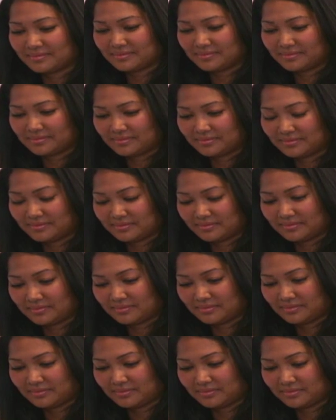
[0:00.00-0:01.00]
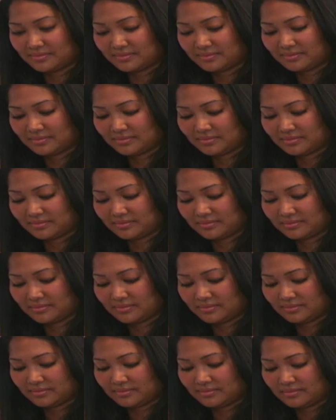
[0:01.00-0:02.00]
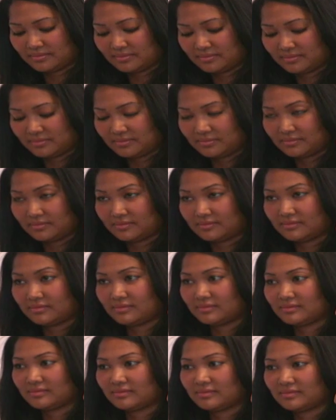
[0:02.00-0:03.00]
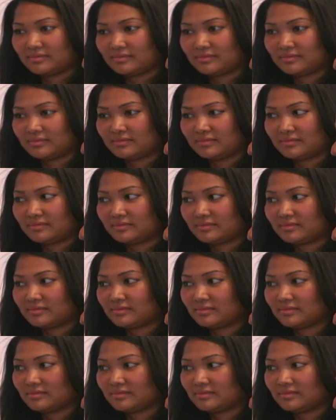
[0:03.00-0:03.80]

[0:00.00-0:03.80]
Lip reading: [no speech]